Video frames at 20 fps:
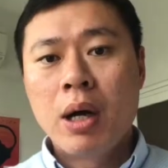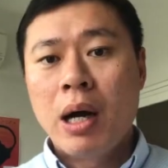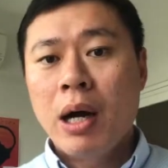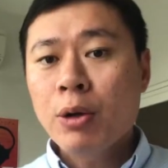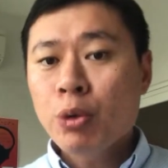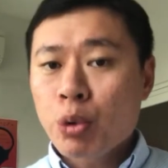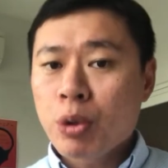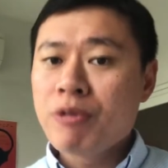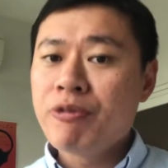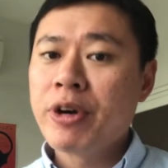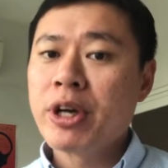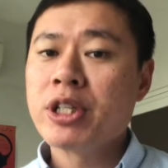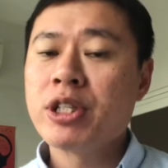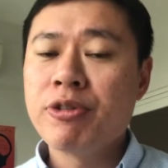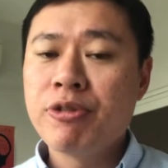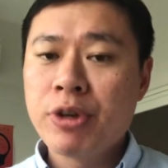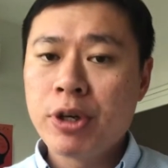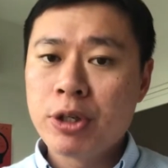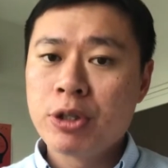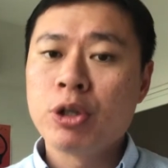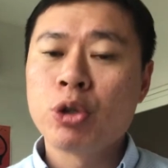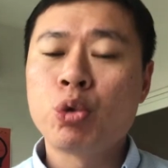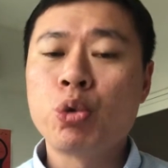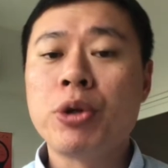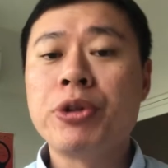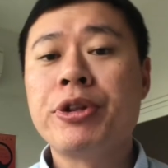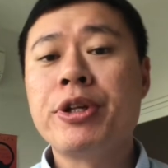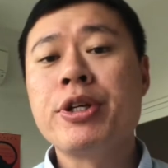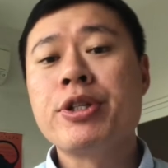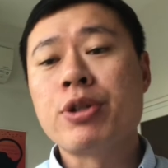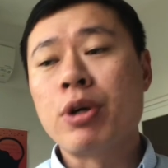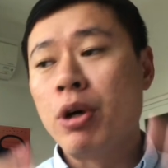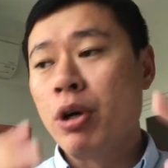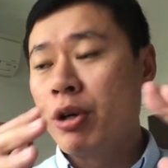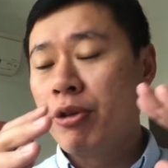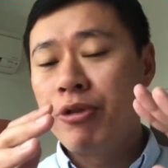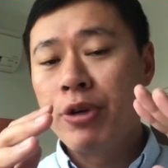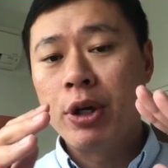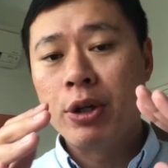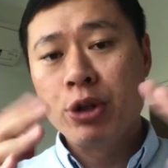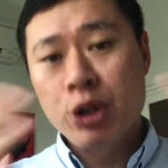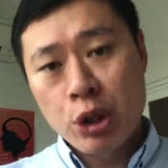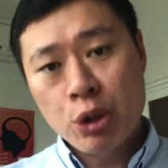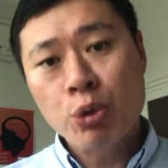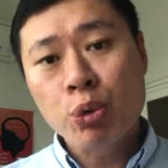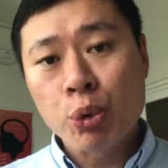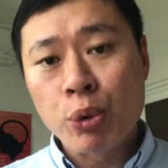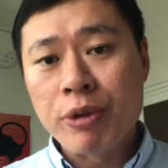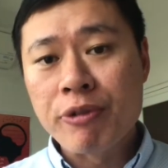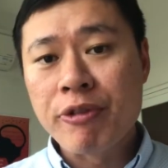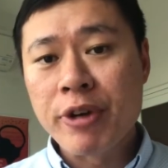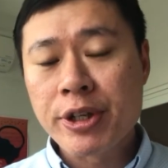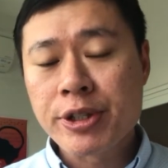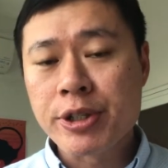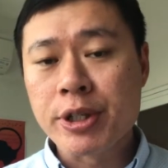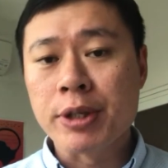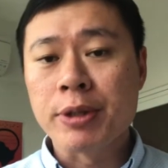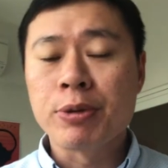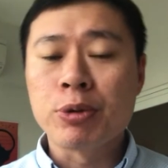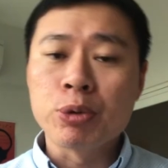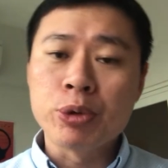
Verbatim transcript: How to invest if you're in your twenties or if you're new to investing.